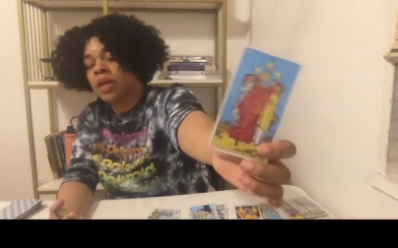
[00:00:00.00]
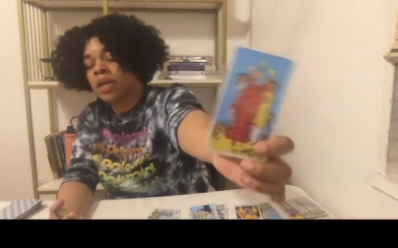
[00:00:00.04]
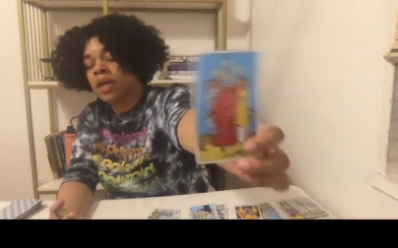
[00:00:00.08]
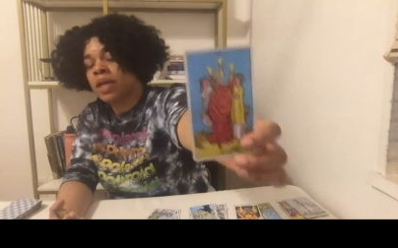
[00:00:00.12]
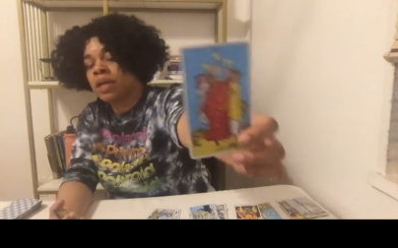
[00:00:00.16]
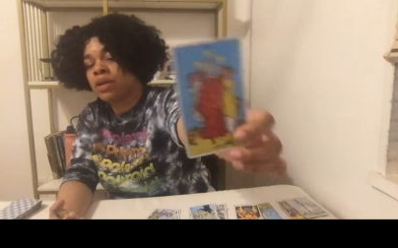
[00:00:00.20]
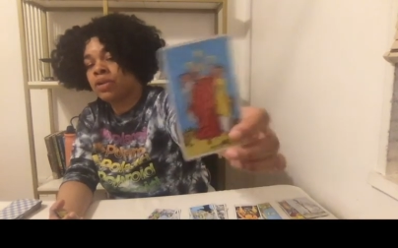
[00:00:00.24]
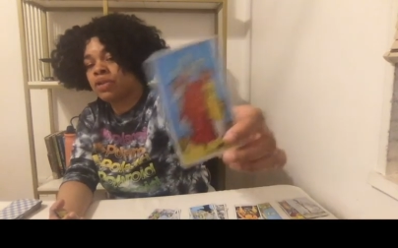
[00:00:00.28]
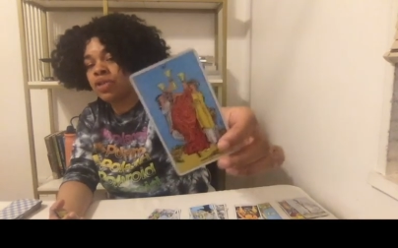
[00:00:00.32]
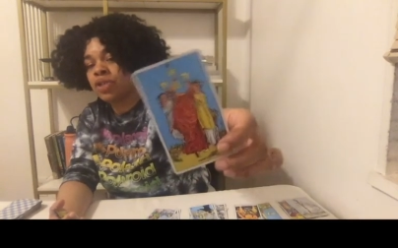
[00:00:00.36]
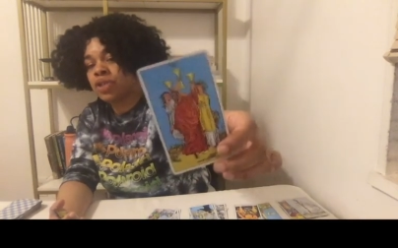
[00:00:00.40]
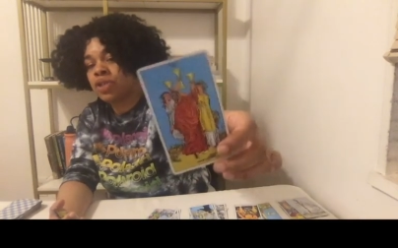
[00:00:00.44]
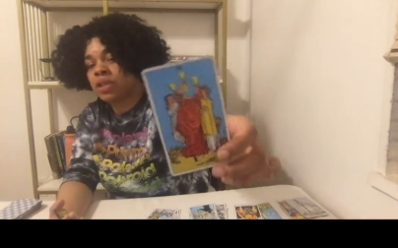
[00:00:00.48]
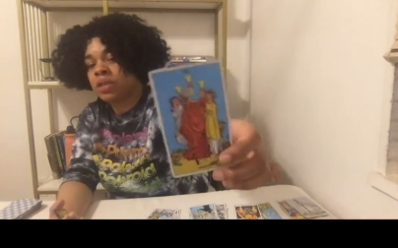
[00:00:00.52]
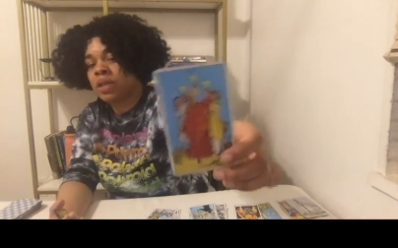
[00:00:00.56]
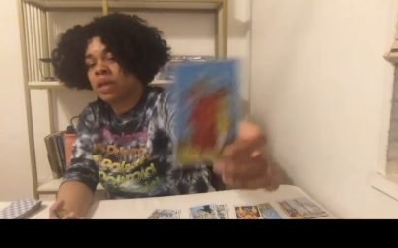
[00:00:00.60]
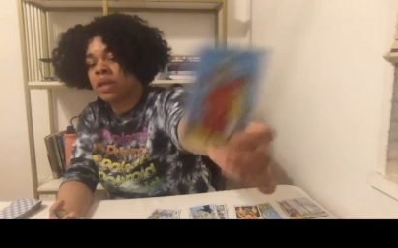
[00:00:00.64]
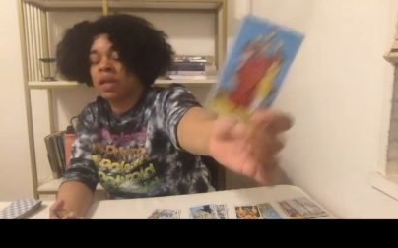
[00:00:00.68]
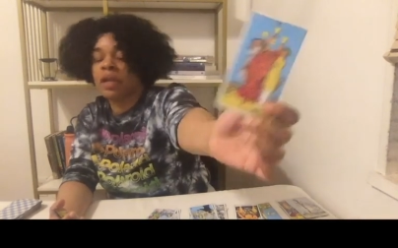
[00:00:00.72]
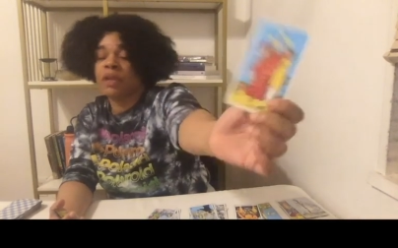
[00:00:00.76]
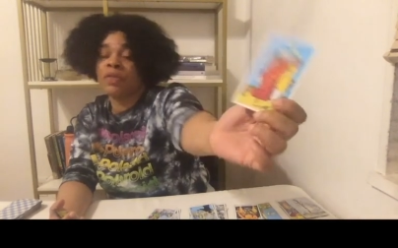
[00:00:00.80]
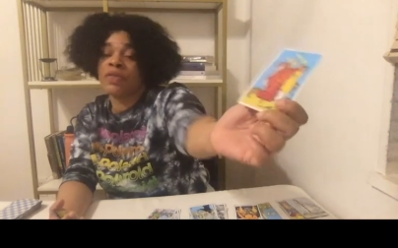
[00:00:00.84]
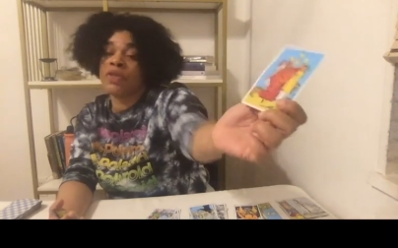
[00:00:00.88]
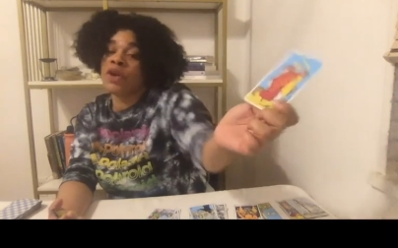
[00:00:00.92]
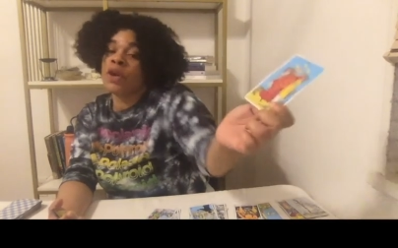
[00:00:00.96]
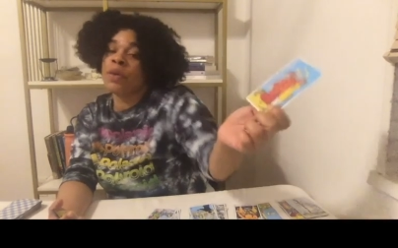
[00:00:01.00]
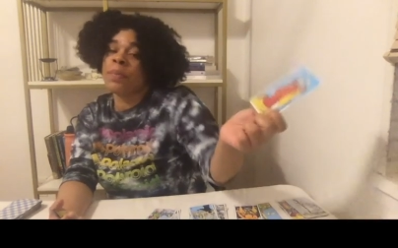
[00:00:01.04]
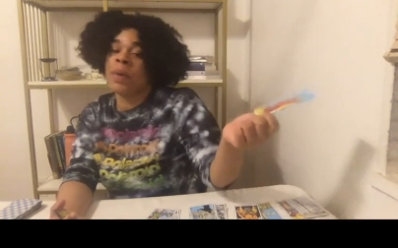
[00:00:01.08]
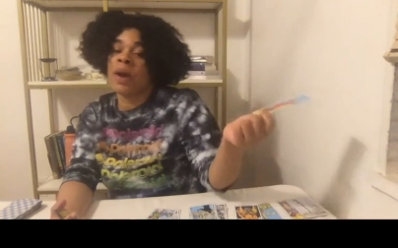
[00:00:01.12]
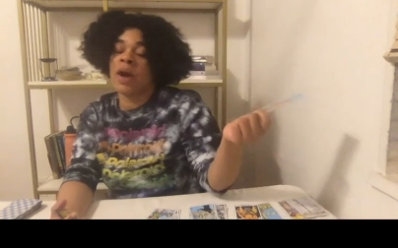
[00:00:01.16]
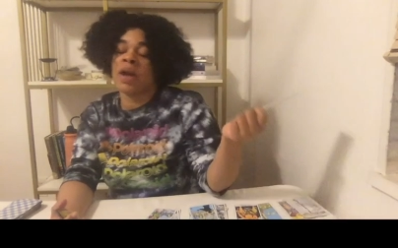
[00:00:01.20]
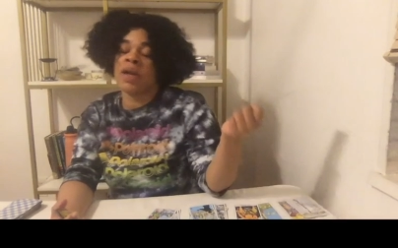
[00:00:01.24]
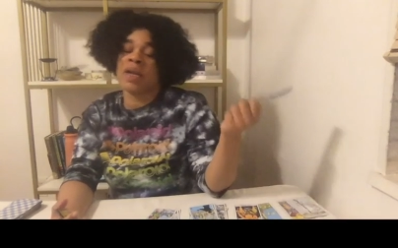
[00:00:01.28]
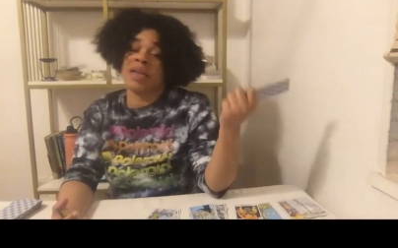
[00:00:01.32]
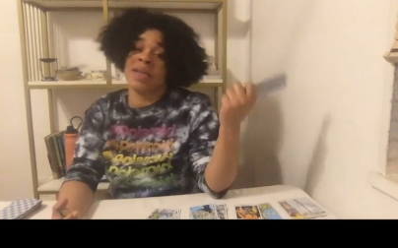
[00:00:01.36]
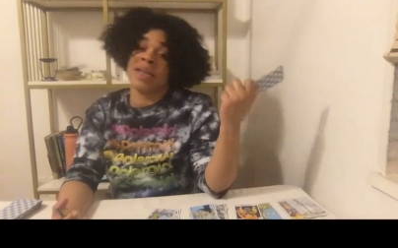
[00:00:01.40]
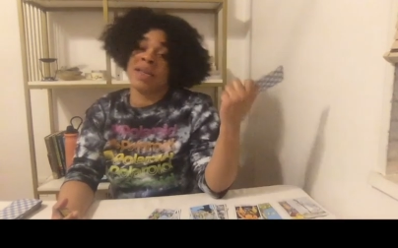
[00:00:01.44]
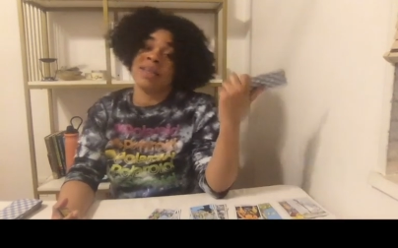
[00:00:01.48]
energy, and the third
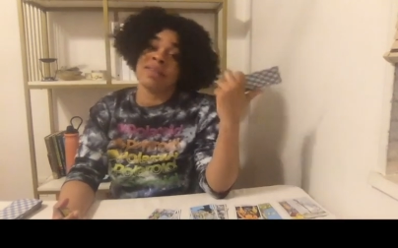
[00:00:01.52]
party doesn't